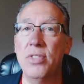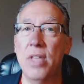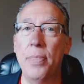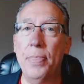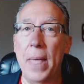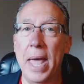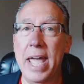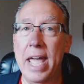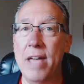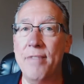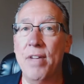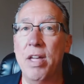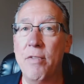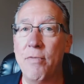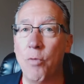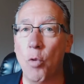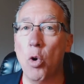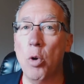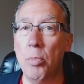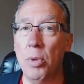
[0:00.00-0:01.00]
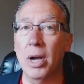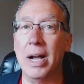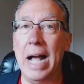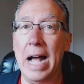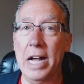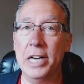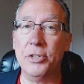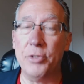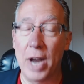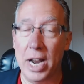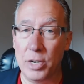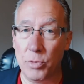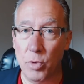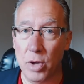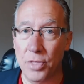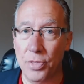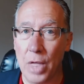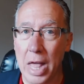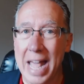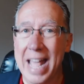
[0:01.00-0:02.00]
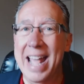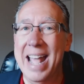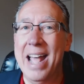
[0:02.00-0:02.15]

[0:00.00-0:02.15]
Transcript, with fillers: that they have a formal contract with,